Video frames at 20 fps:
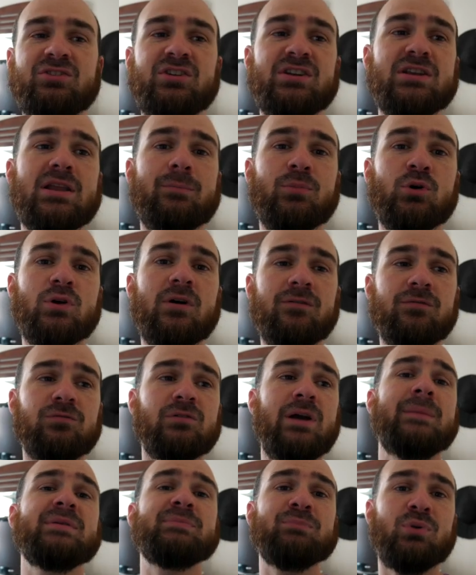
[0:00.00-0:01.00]
the number of
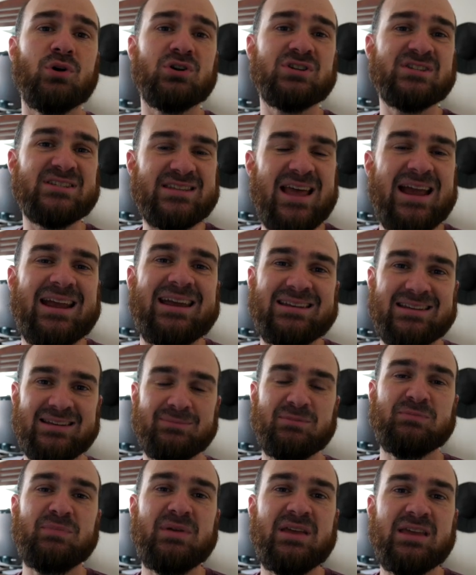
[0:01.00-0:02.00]
frames per second
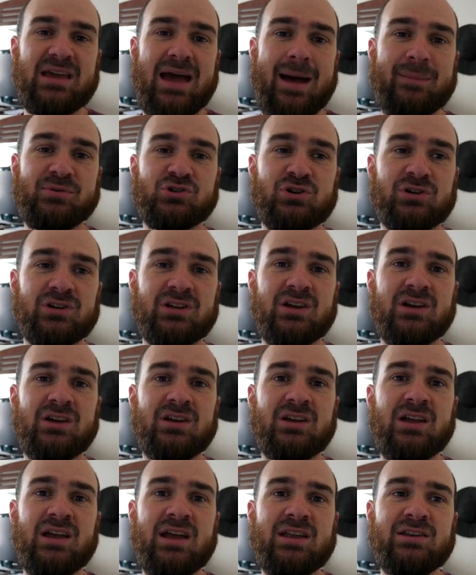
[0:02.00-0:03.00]
that's being captured
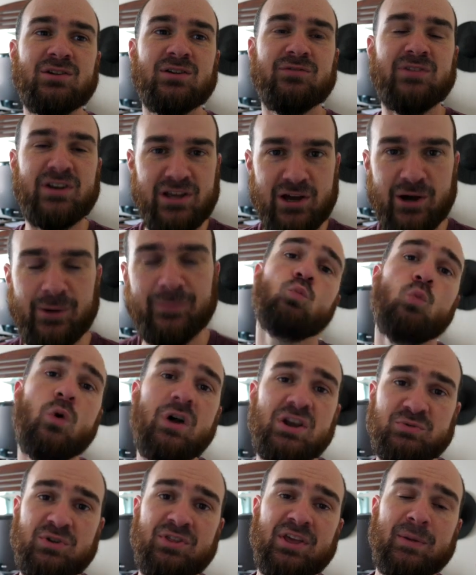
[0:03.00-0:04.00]
in your video.
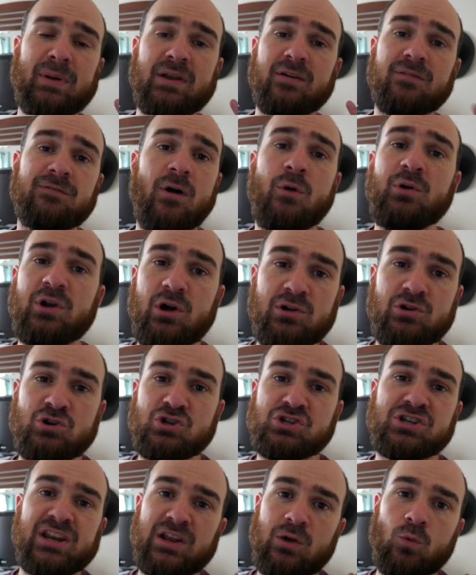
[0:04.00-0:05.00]
Whereas when you think about a photo, you're
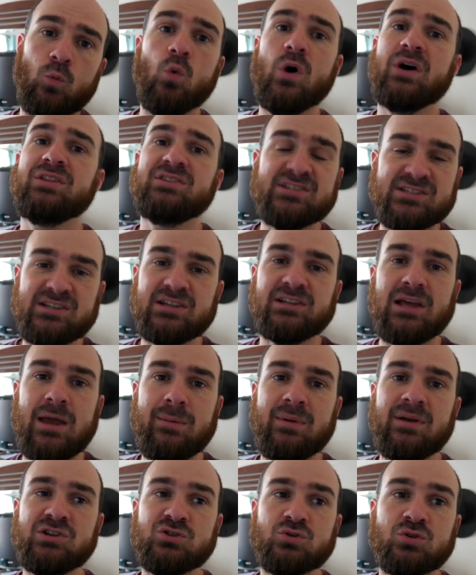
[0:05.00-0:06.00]
just getting one still
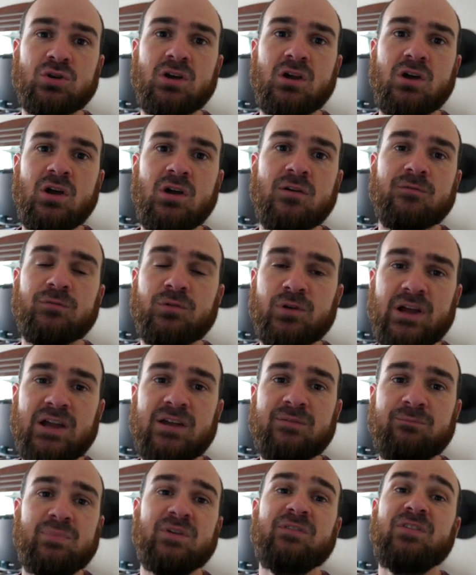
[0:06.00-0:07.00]
image. For a
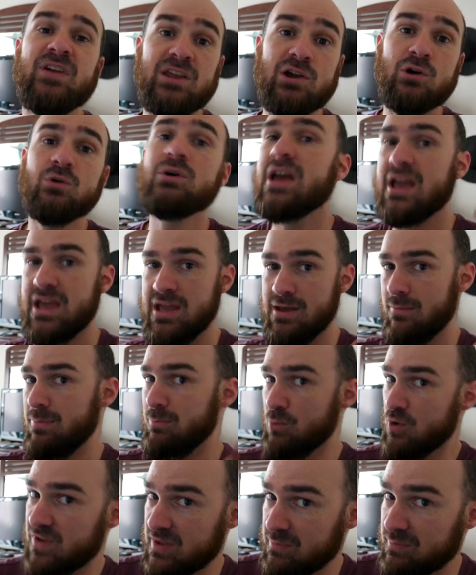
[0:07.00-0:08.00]
video, a
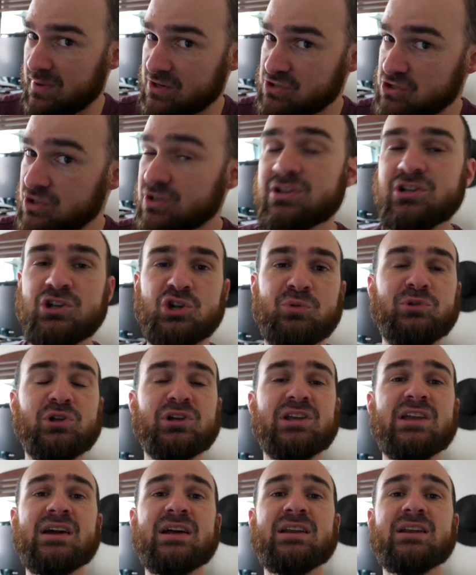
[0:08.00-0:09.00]
moving picture, you're
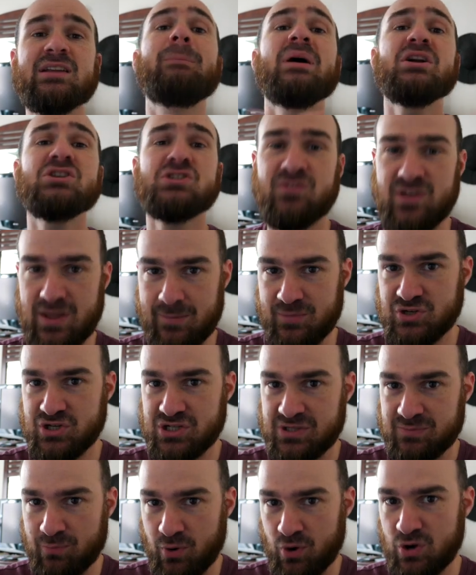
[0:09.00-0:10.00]
looking at a bunch of
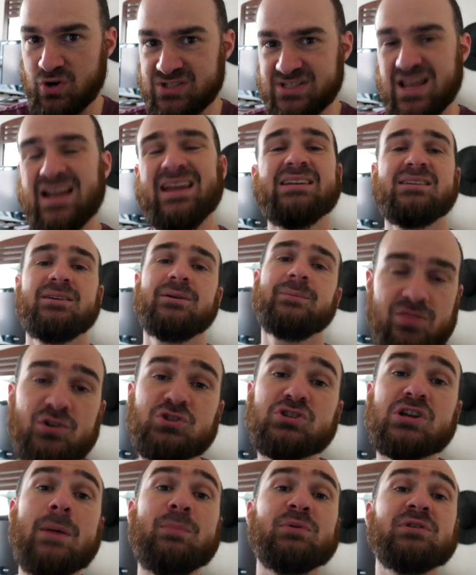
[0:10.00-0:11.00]
images per second.
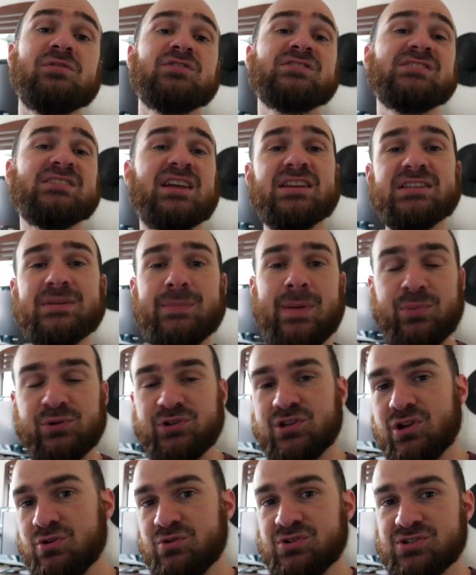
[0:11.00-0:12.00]
There's a couple of different settings that people
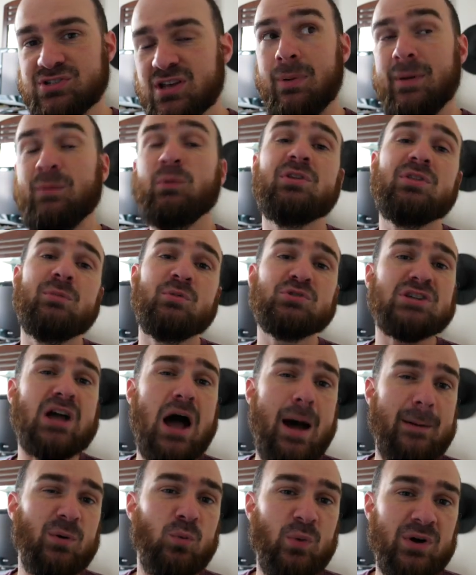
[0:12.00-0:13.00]
use. Probably one of the most
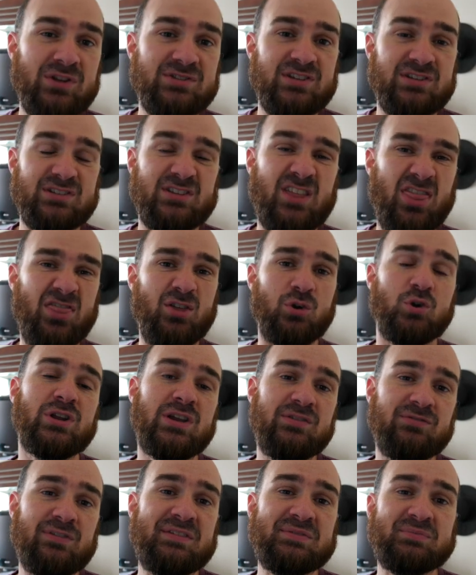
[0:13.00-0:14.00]
common ones is
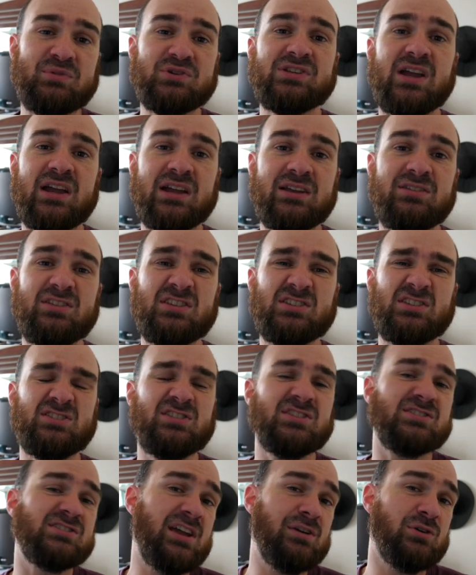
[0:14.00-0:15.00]
30 frames per second. This is
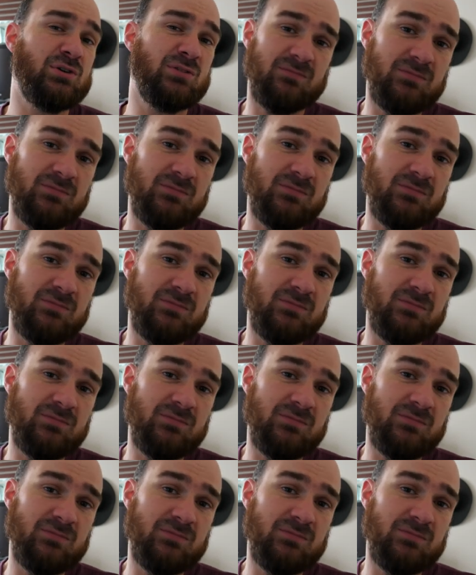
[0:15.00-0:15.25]
the standard